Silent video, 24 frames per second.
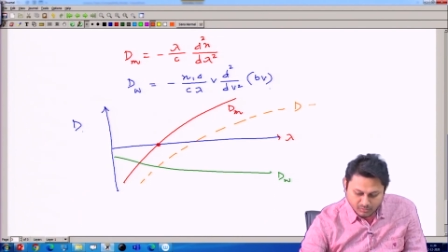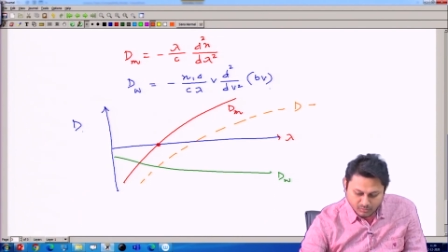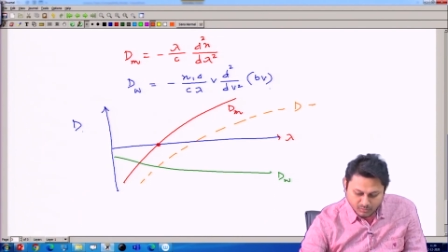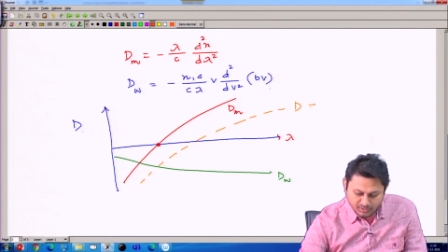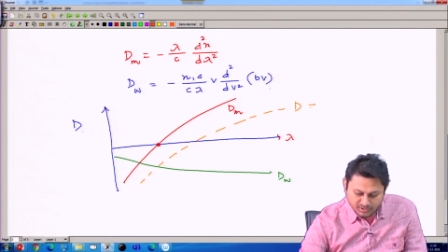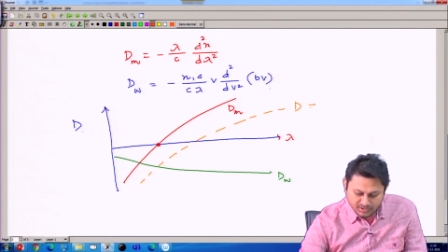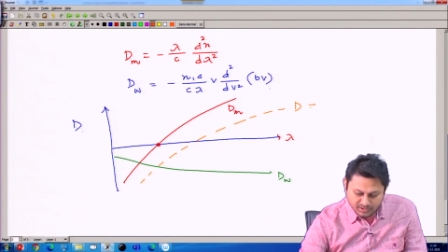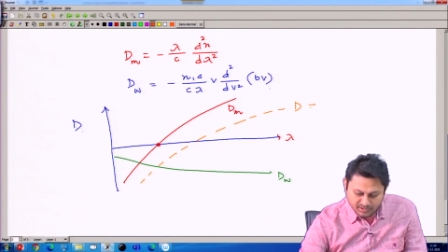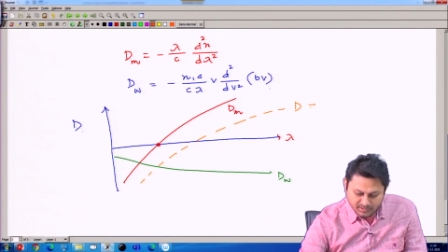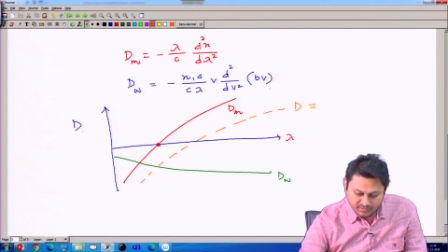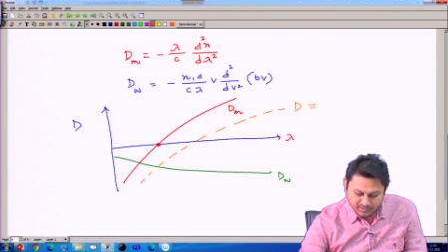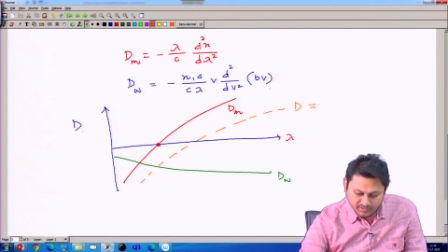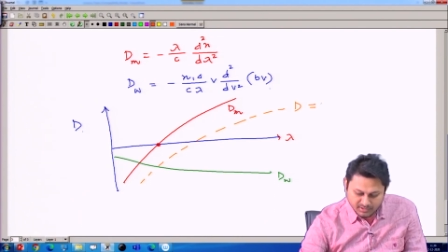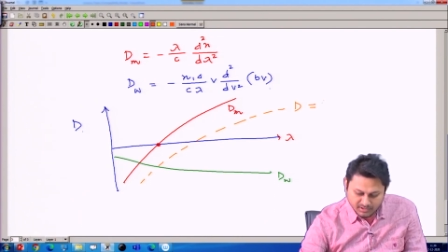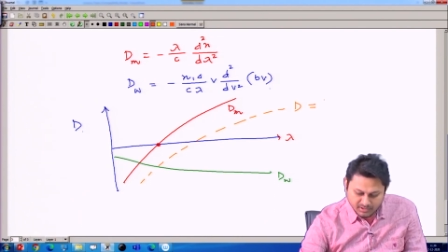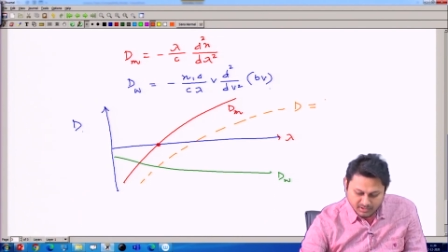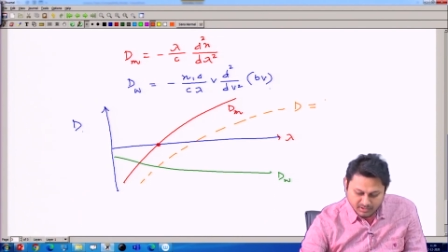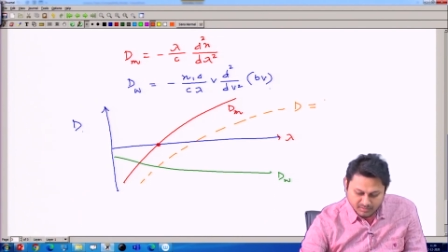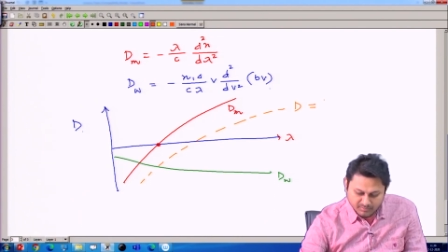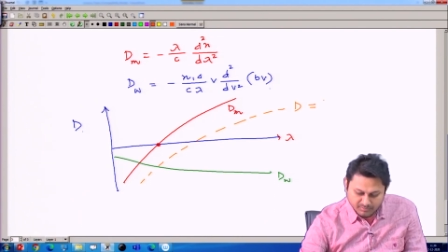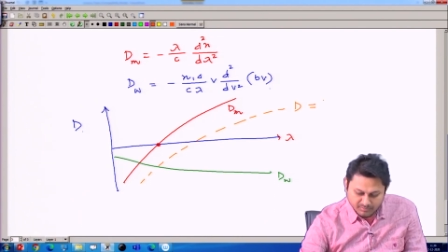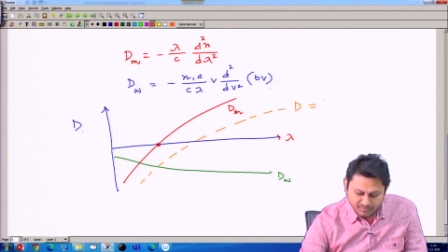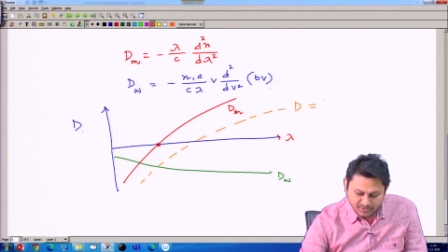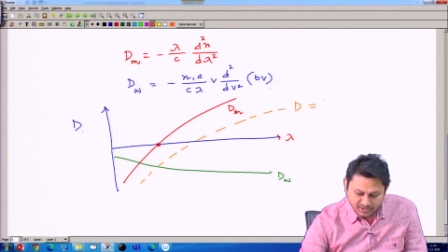which is the
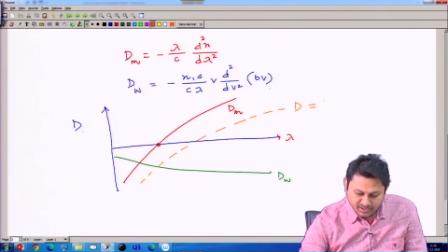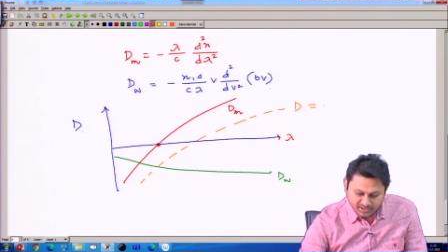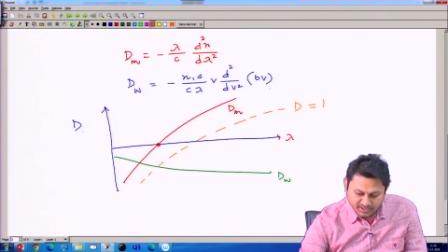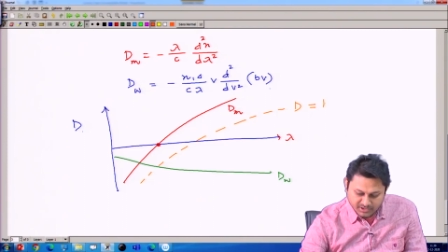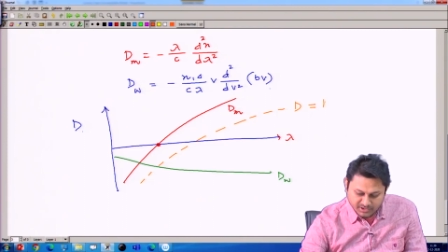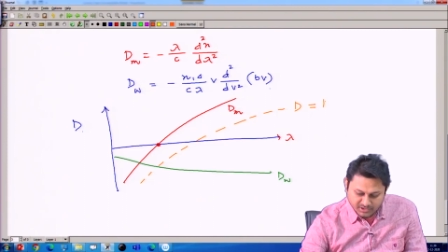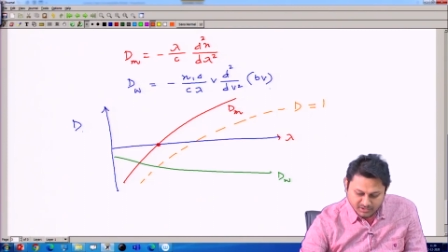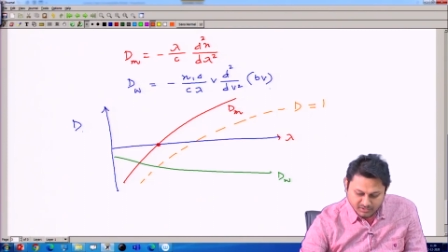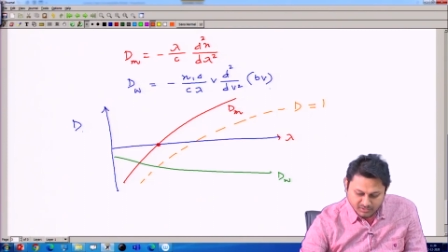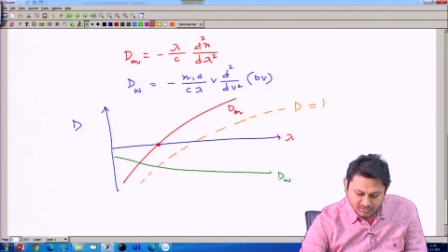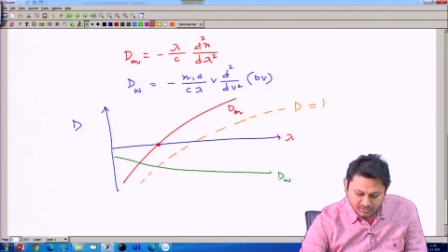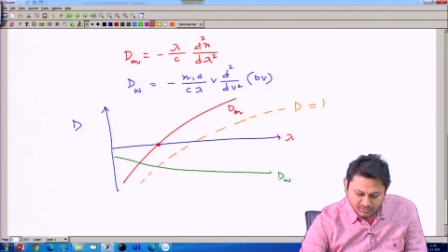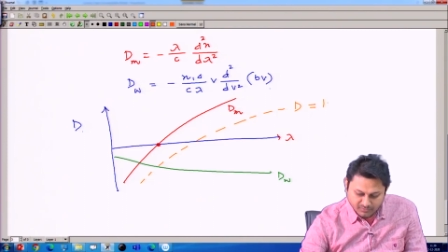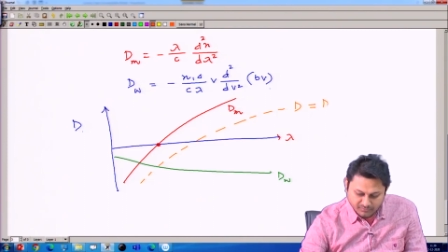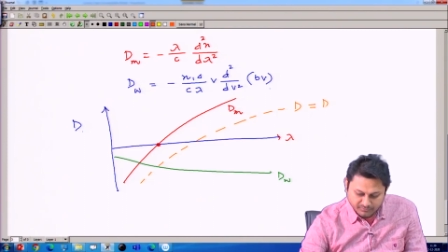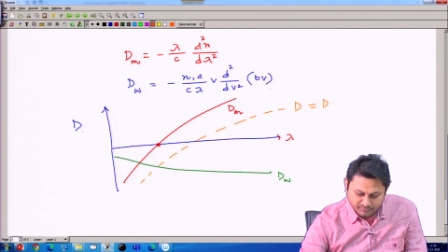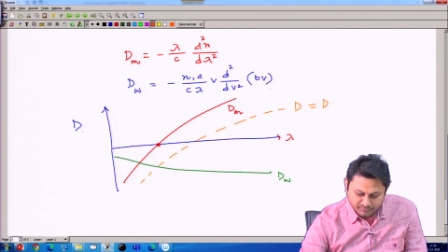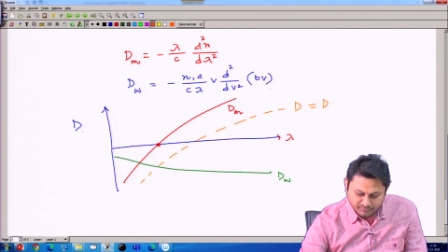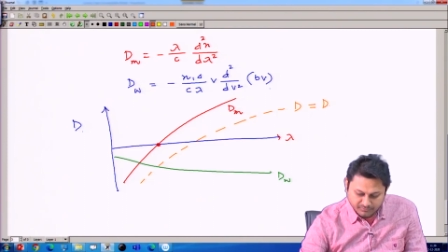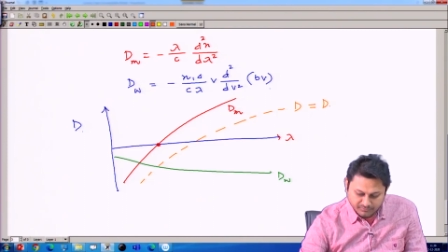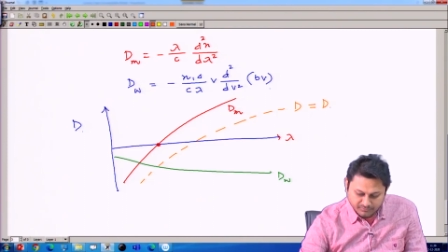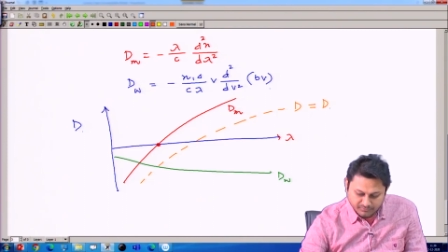combination of